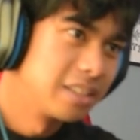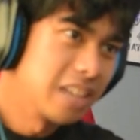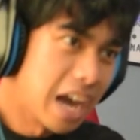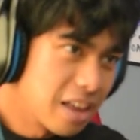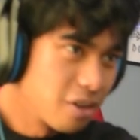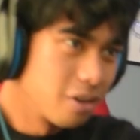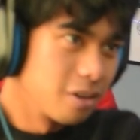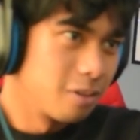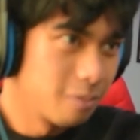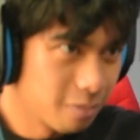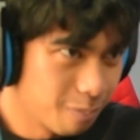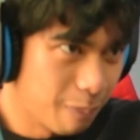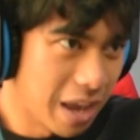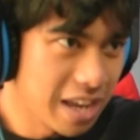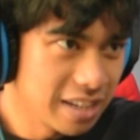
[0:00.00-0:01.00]
It's either
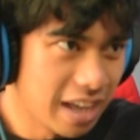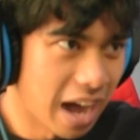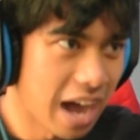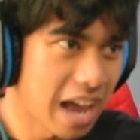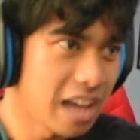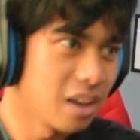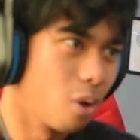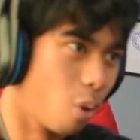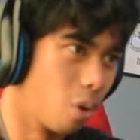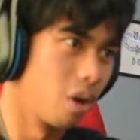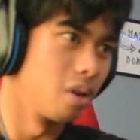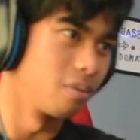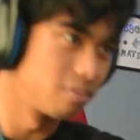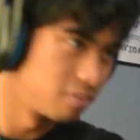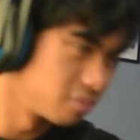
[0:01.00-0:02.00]
main guy
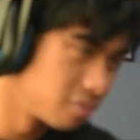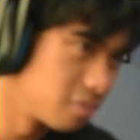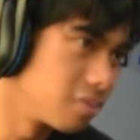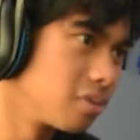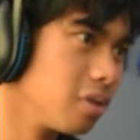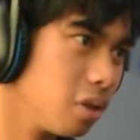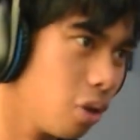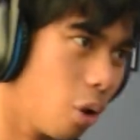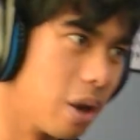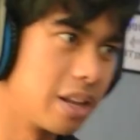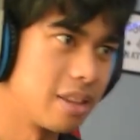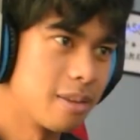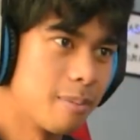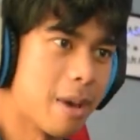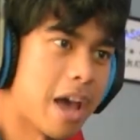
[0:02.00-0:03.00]
or
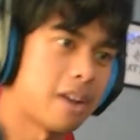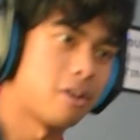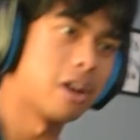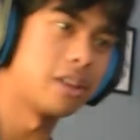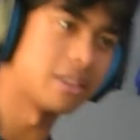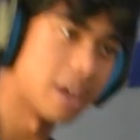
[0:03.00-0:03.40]
Loid in the back right